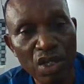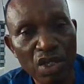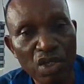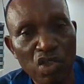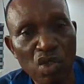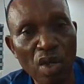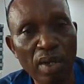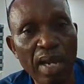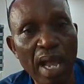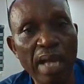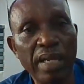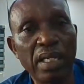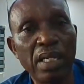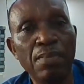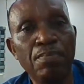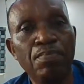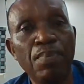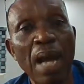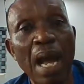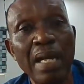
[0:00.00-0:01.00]
so that
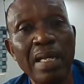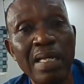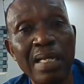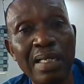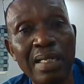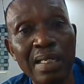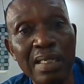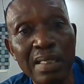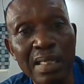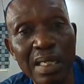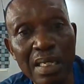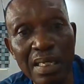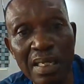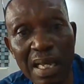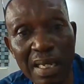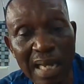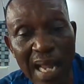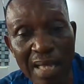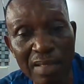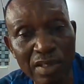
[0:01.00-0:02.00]

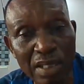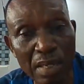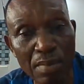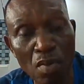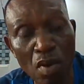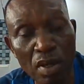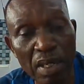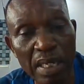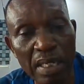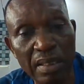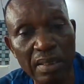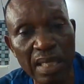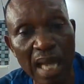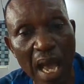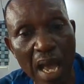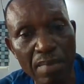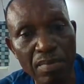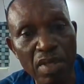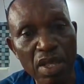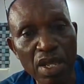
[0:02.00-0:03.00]
that's the only
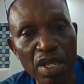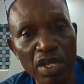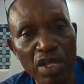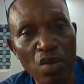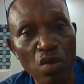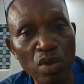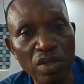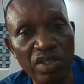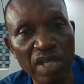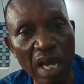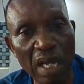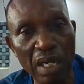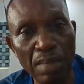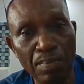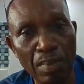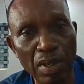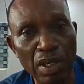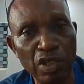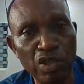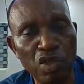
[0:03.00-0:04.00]
time you will tell the
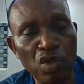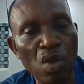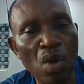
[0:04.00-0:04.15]
police,